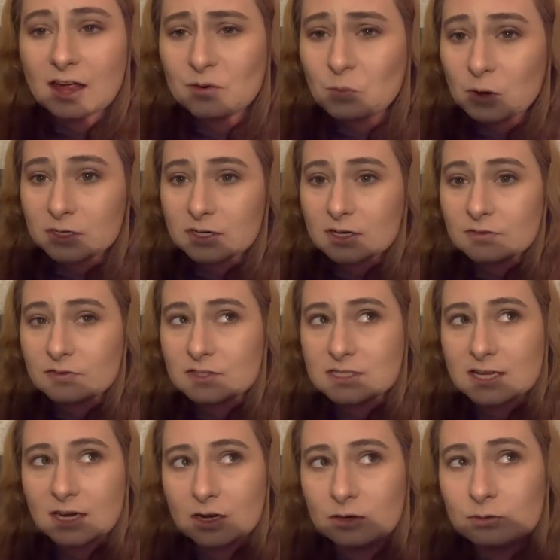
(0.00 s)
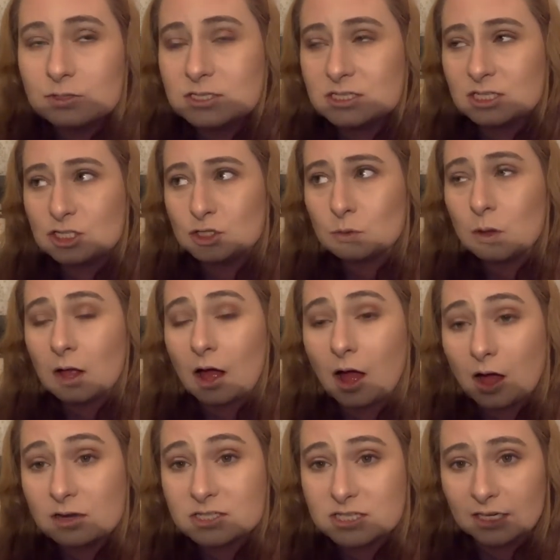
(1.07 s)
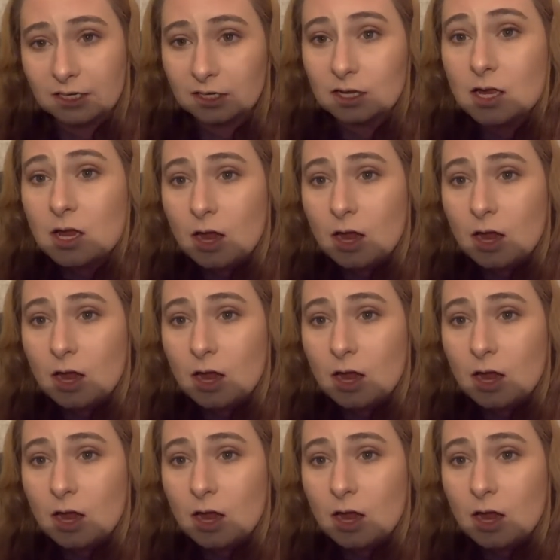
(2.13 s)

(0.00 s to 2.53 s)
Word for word: I wonder if it's like a residual haunting